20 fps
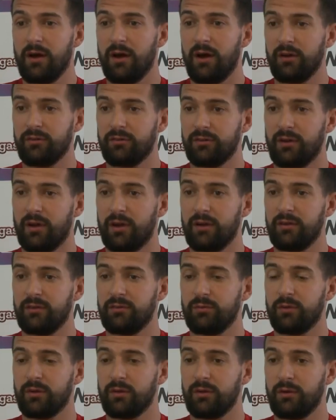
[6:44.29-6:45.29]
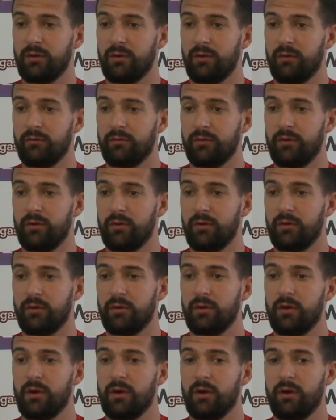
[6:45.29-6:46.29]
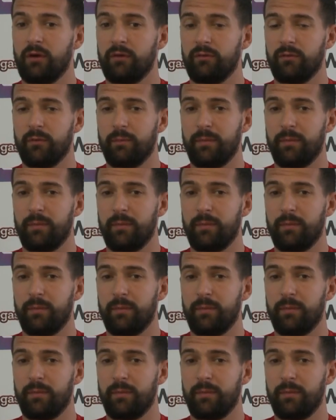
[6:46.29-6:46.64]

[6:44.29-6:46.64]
Arsenal is one of the